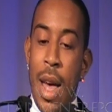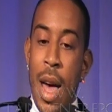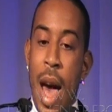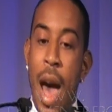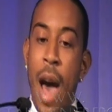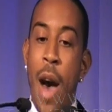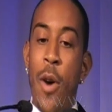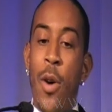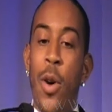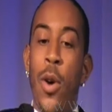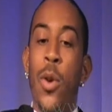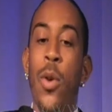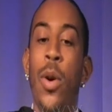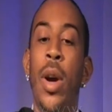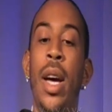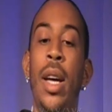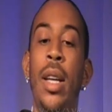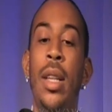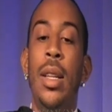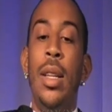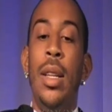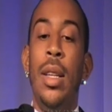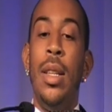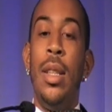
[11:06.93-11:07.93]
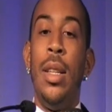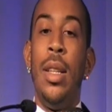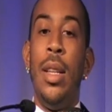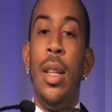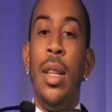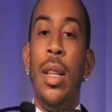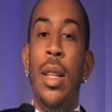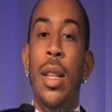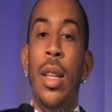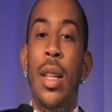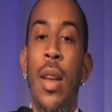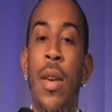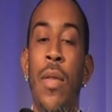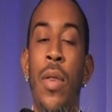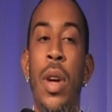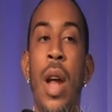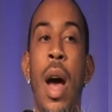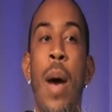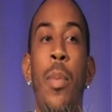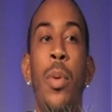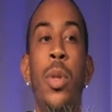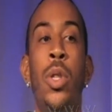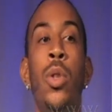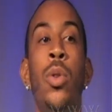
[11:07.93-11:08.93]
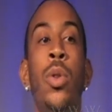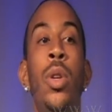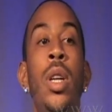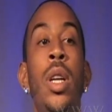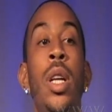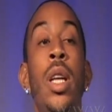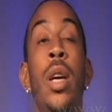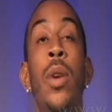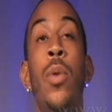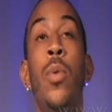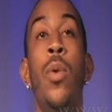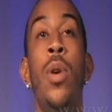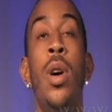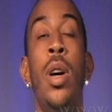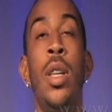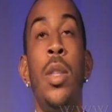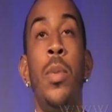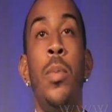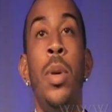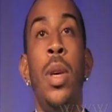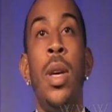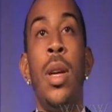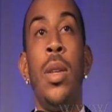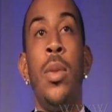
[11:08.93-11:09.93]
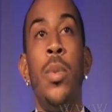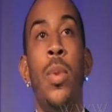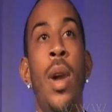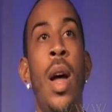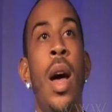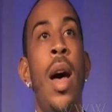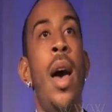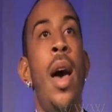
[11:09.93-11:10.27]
how great of an opportunity it was because when